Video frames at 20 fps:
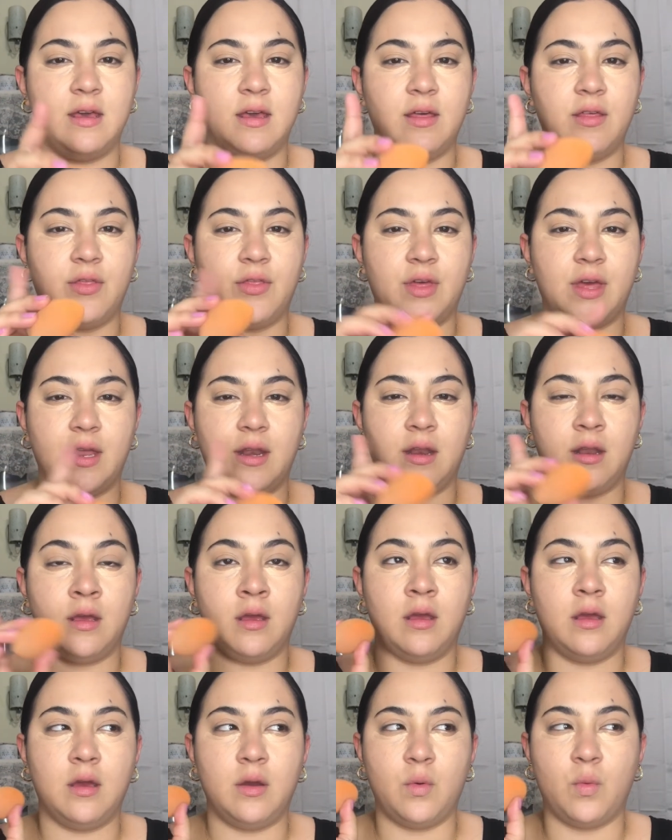than
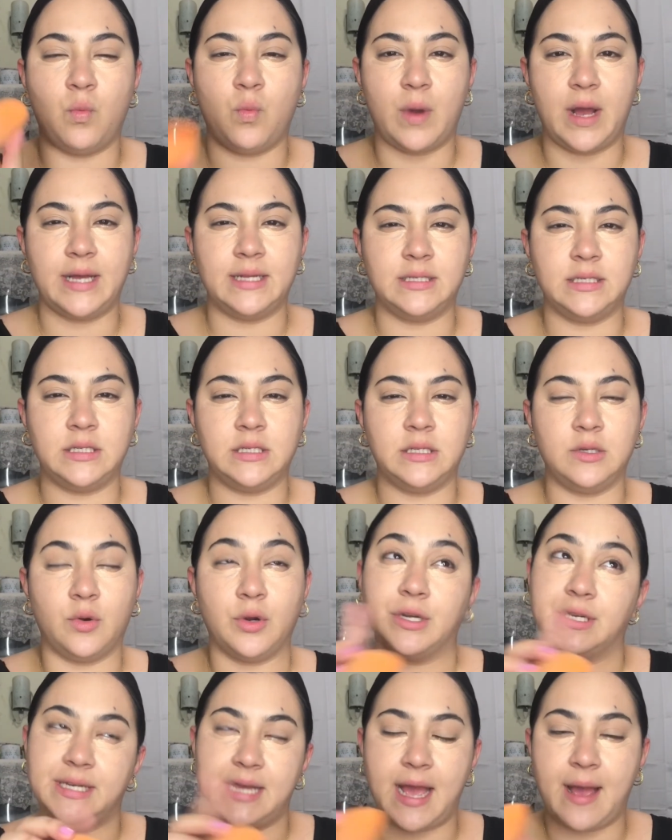wet or
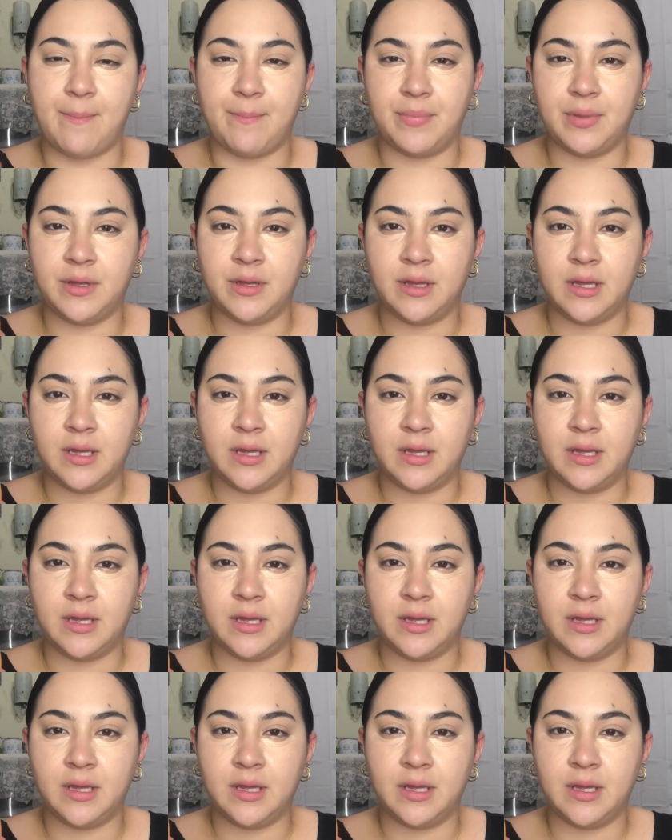damp.